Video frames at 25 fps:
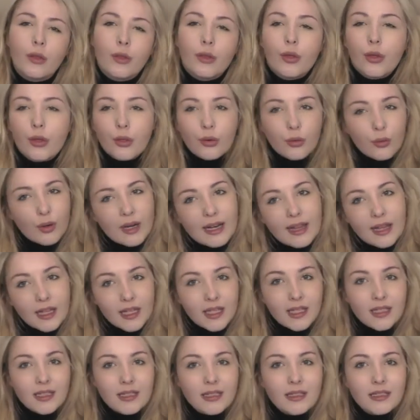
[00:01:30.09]

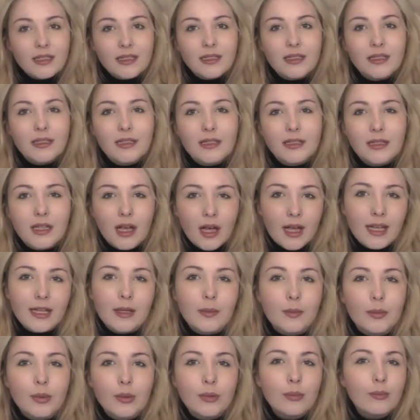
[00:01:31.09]
thriller
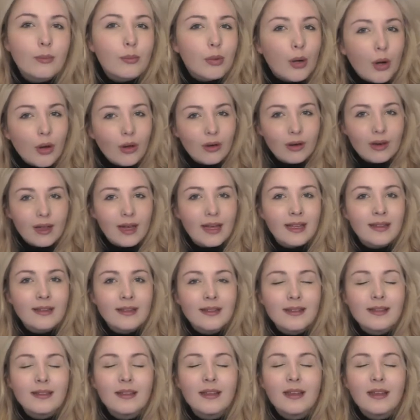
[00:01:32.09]
type plot lines.